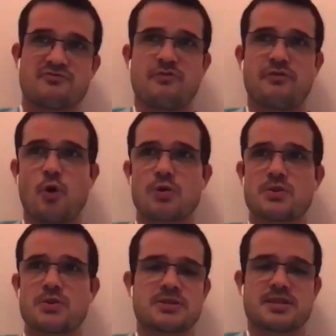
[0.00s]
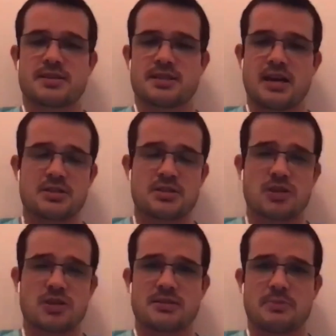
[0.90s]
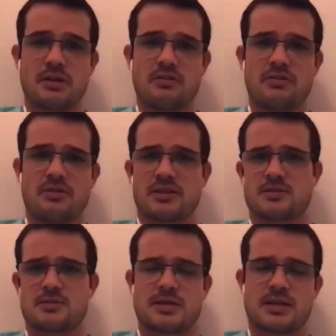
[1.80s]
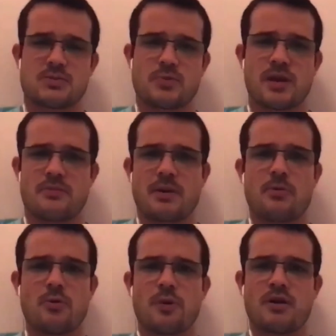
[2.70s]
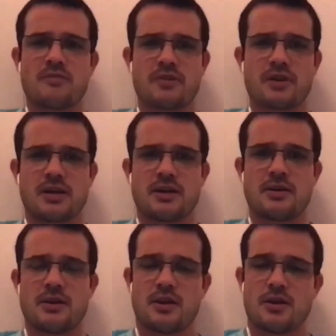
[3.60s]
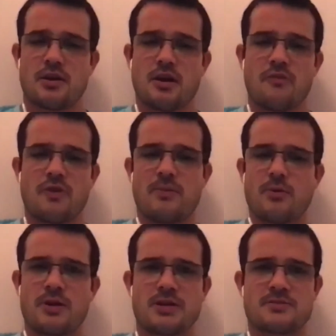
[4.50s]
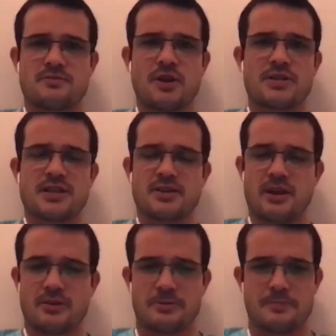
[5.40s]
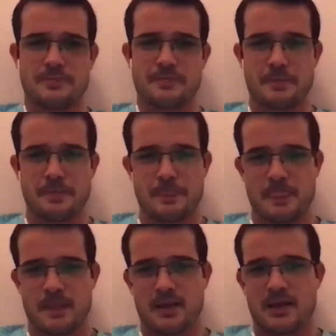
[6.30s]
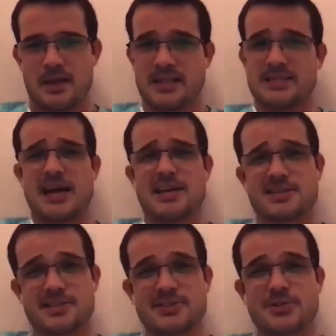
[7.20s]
$4,000 to $6,000 a month. That's where my ballpark figure of where I'm always floating around. It's nice because